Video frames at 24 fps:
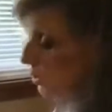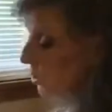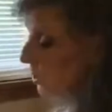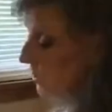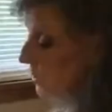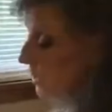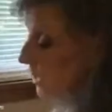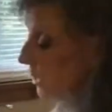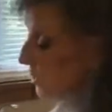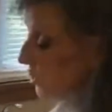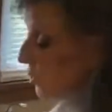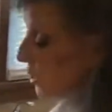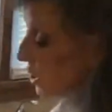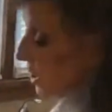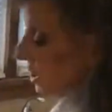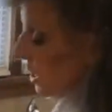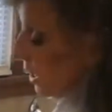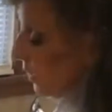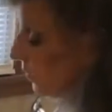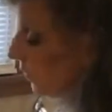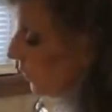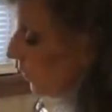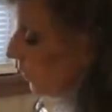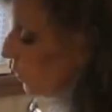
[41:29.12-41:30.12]
you would get all the other
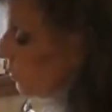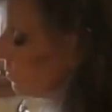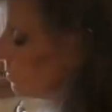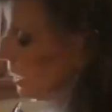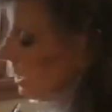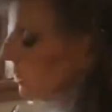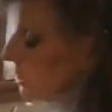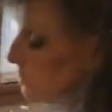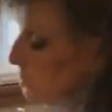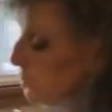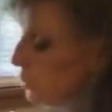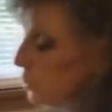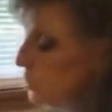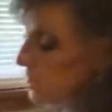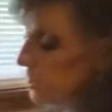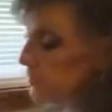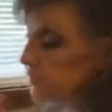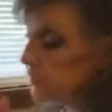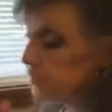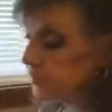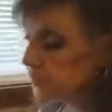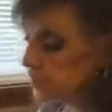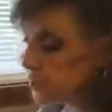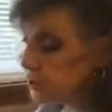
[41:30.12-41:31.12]
stuff, if you made the
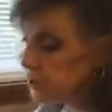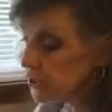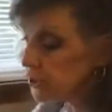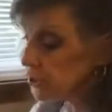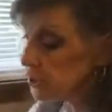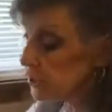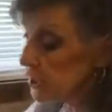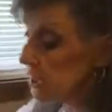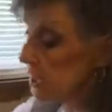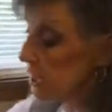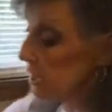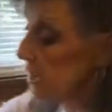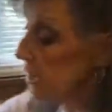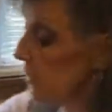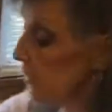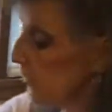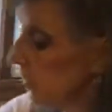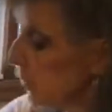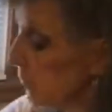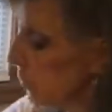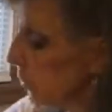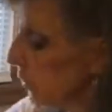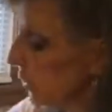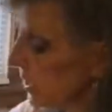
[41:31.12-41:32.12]
pudding first,
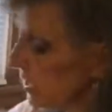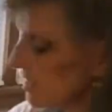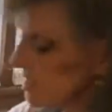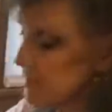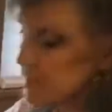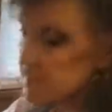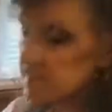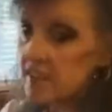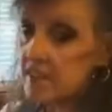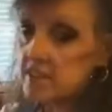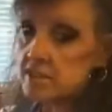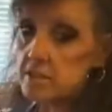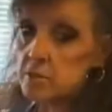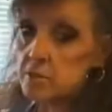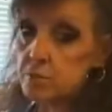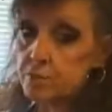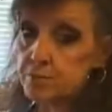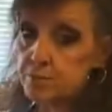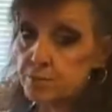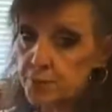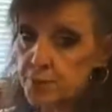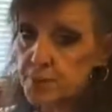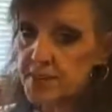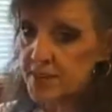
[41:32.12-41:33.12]
the pudding sets
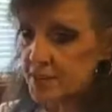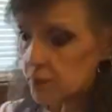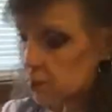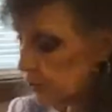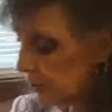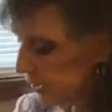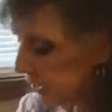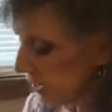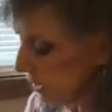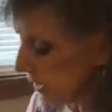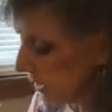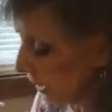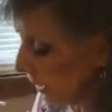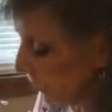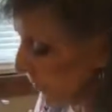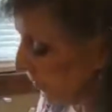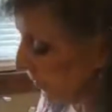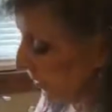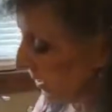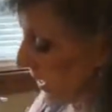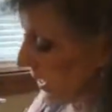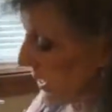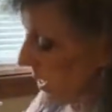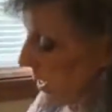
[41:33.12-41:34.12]
pretty quickly.
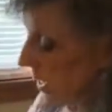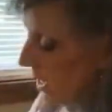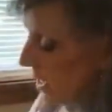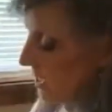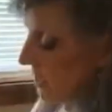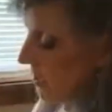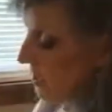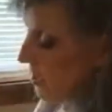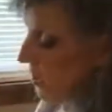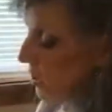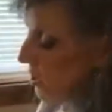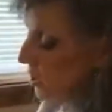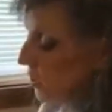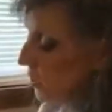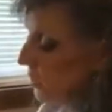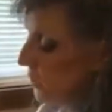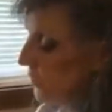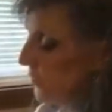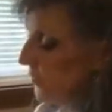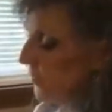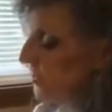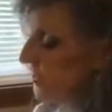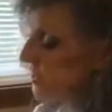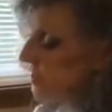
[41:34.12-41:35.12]

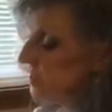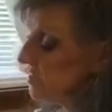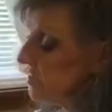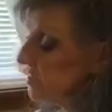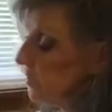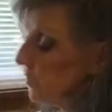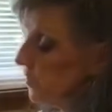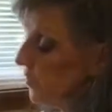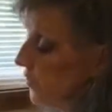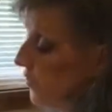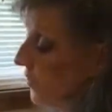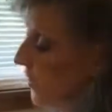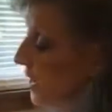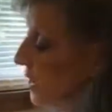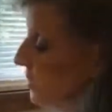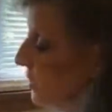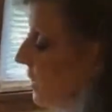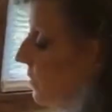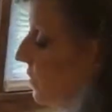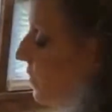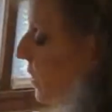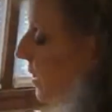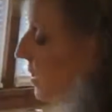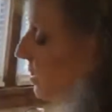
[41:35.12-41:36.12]
So this is a
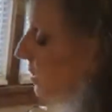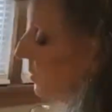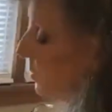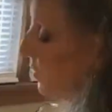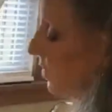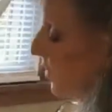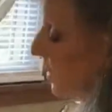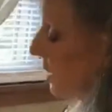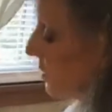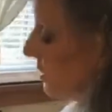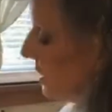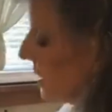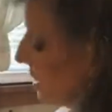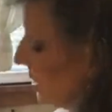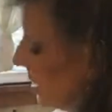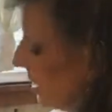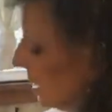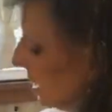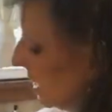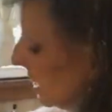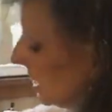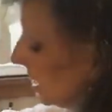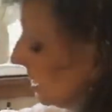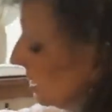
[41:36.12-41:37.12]
very, very, very
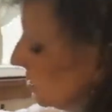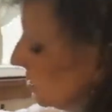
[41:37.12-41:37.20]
